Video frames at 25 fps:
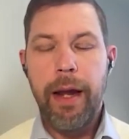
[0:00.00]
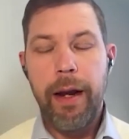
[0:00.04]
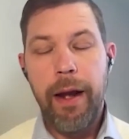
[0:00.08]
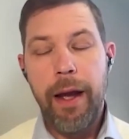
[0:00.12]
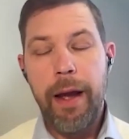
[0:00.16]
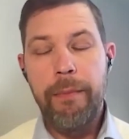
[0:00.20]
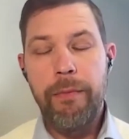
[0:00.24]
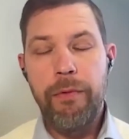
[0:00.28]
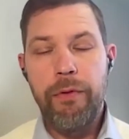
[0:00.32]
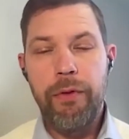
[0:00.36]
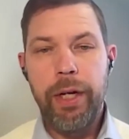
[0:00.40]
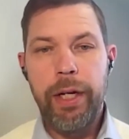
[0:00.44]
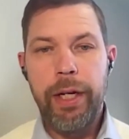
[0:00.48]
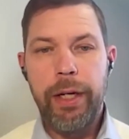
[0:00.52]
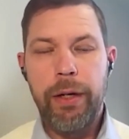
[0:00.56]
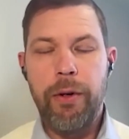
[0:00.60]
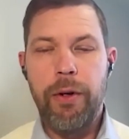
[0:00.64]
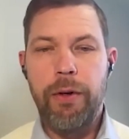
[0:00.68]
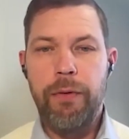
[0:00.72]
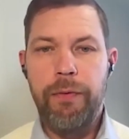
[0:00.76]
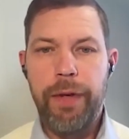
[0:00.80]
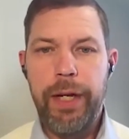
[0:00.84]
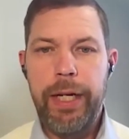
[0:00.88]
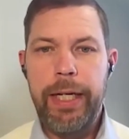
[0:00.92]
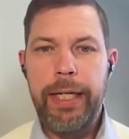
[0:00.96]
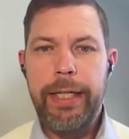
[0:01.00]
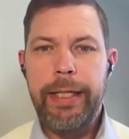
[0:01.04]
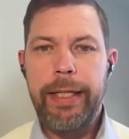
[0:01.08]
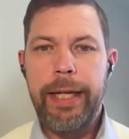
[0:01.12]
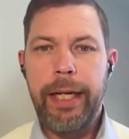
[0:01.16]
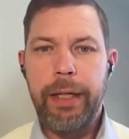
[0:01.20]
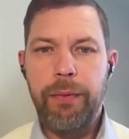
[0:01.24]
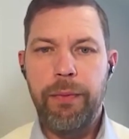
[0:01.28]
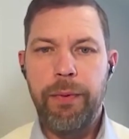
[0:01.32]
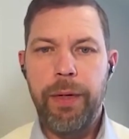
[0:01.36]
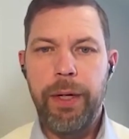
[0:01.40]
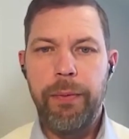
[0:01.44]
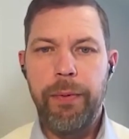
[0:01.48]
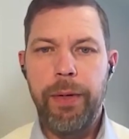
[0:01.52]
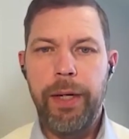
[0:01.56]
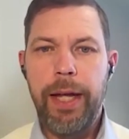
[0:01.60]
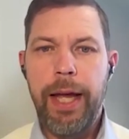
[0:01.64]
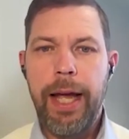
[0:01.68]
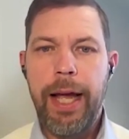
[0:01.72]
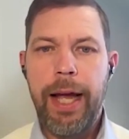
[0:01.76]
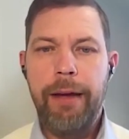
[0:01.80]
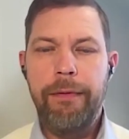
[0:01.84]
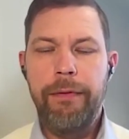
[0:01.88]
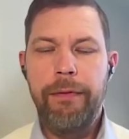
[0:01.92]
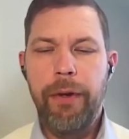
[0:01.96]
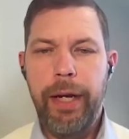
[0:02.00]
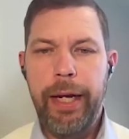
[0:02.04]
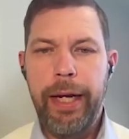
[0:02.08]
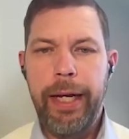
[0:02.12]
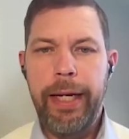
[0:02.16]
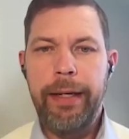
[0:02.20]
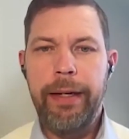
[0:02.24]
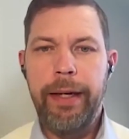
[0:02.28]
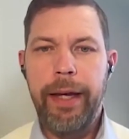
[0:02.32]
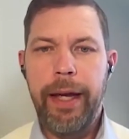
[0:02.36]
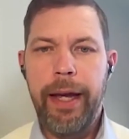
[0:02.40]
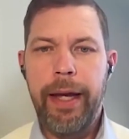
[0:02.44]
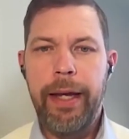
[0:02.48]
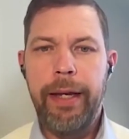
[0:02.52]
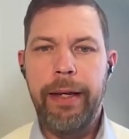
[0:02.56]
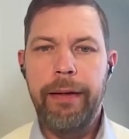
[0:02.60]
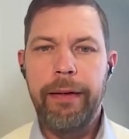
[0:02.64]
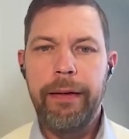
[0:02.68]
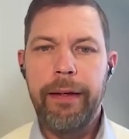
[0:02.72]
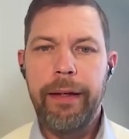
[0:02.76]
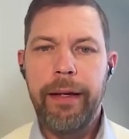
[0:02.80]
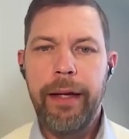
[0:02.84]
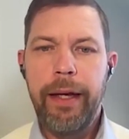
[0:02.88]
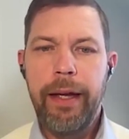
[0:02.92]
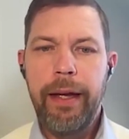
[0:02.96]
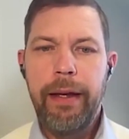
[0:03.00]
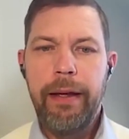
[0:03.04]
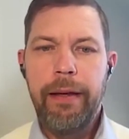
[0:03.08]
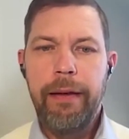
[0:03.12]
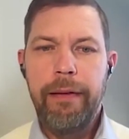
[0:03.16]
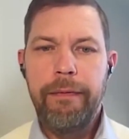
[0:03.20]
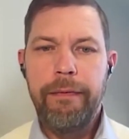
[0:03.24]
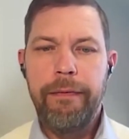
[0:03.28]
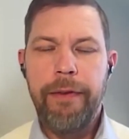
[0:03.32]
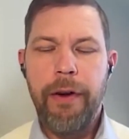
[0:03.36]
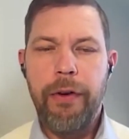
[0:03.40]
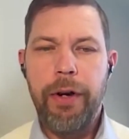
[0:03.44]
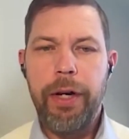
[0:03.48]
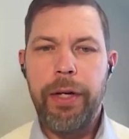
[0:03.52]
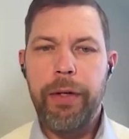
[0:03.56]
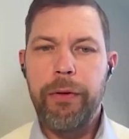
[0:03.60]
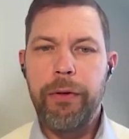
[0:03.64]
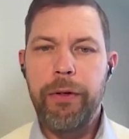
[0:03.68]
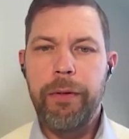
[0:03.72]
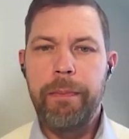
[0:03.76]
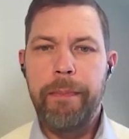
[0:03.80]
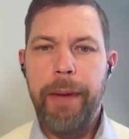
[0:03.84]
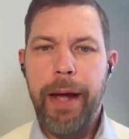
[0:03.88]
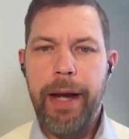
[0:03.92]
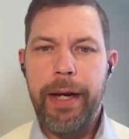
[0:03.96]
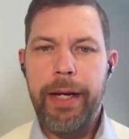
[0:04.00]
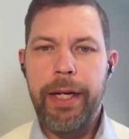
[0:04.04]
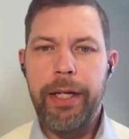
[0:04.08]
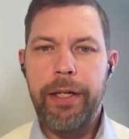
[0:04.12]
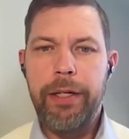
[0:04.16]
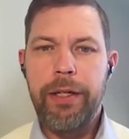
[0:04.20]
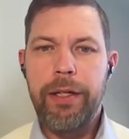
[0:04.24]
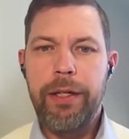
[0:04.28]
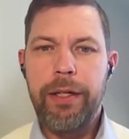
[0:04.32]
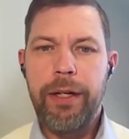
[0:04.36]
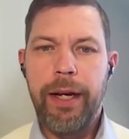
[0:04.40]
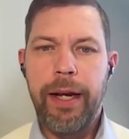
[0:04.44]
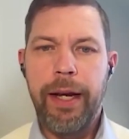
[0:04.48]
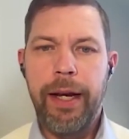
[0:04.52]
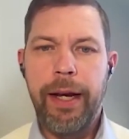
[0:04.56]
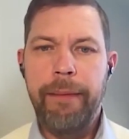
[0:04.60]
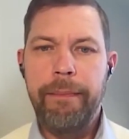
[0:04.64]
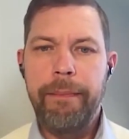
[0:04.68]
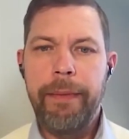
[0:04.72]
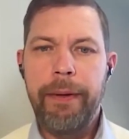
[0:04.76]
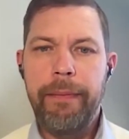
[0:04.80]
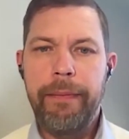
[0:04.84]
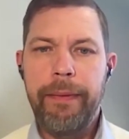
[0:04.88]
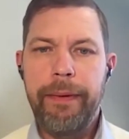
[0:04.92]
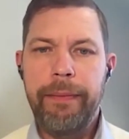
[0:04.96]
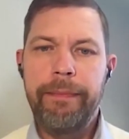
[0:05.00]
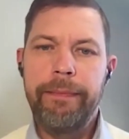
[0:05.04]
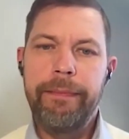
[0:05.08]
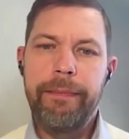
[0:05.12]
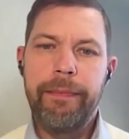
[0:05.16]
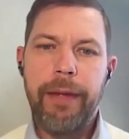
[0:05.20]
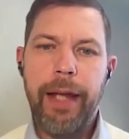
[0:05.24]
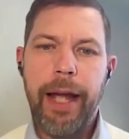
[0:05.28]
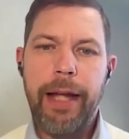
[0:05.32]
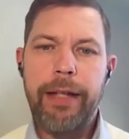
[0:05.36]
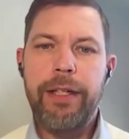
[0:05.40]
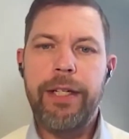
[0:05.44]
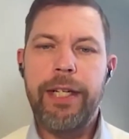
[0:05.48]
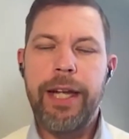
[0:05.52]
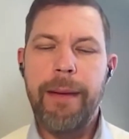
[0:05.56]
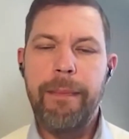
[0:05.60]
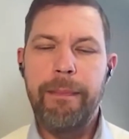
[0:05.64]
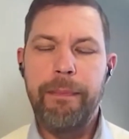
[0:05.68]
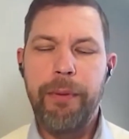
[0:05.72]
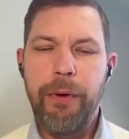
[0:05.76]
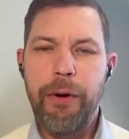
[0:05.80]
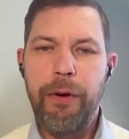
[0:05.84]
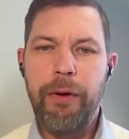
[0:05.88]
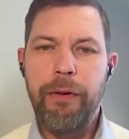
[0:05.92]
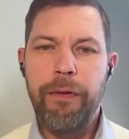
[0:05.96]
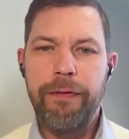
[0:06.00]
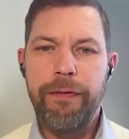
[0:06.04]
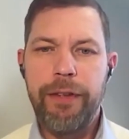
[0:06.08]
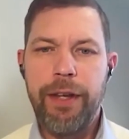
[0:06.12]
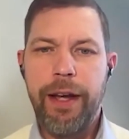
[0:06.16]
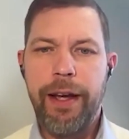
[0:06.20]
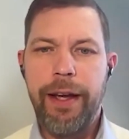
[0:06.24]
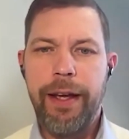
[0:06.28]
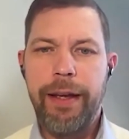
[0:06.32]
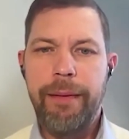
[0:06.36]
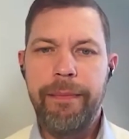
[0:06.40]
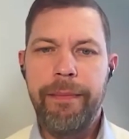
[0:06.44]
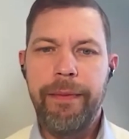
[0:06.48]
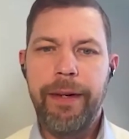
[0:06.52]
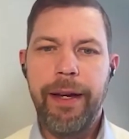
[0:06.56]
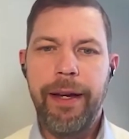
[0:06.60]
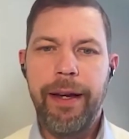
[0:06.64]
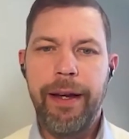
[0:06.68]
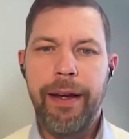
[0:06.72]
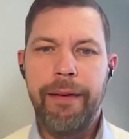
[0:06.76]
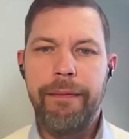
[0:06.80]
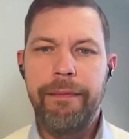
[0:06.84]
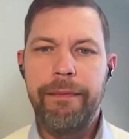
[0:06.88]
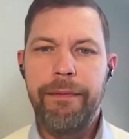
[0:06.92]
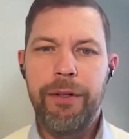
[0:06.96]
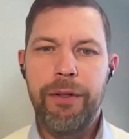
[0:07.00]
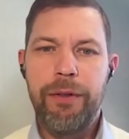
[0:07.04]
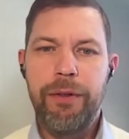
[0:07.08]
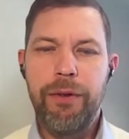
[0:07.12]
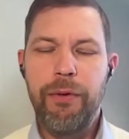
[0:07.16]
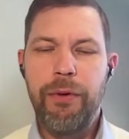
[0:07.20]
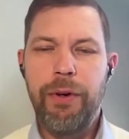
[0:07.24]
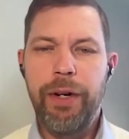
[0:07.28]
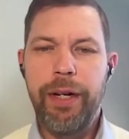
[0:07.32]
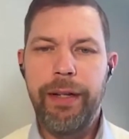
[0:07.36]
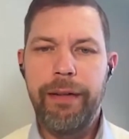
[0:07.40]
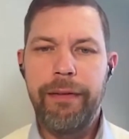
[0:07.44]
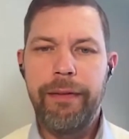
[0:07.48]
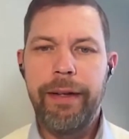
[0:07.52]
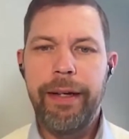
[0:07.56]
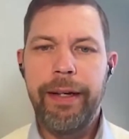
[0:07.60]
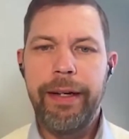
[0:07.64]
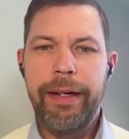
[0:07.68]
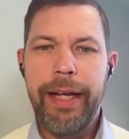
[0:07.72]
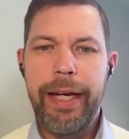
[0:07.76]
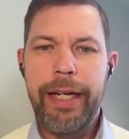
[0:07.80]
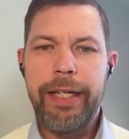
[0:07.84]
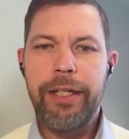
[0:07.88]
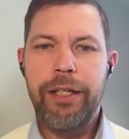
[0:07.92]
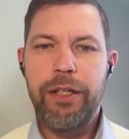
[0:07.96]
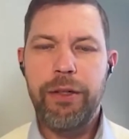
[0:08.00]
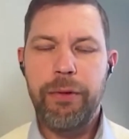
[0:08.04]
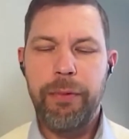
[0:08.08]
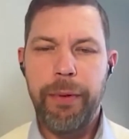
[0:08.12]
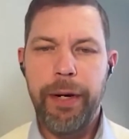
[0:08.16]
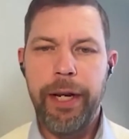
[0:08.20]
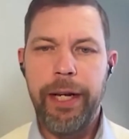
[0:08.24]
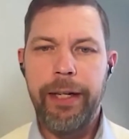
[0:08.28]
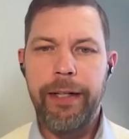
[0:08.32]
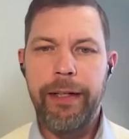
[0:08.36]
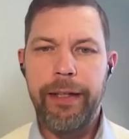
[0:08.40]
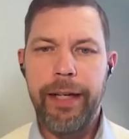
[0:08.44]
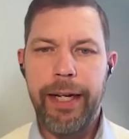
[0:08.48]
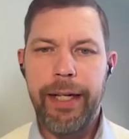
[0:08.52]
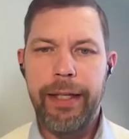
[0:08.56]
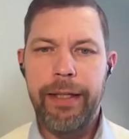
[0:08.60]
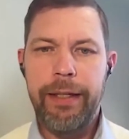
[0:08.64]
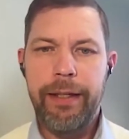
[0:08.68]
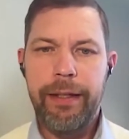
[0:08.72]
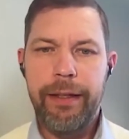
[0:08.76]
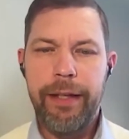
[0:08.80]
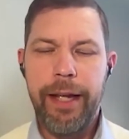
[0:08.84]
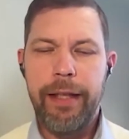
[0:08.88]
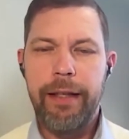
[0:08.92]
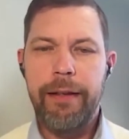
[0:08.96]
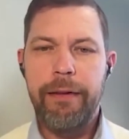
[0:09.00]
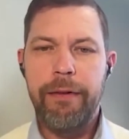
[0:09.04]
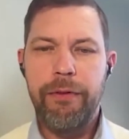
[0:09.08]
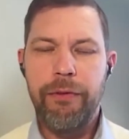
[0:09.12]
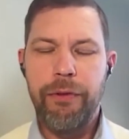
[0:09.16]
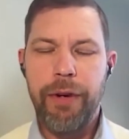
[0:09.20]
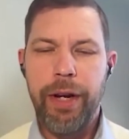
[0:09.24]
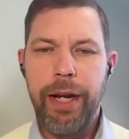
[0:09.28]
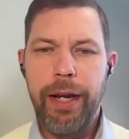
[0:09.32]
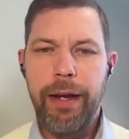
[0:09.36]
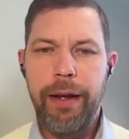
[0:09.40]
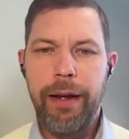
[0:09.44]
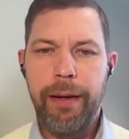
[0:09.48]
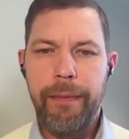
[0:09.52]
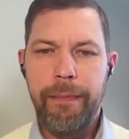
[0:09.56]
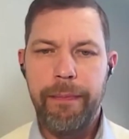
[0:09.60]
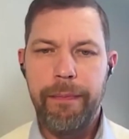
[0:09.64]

And I'm really convinced that we will have a, a very good package um, mm, at some point of time um, during uh, next spring that that create,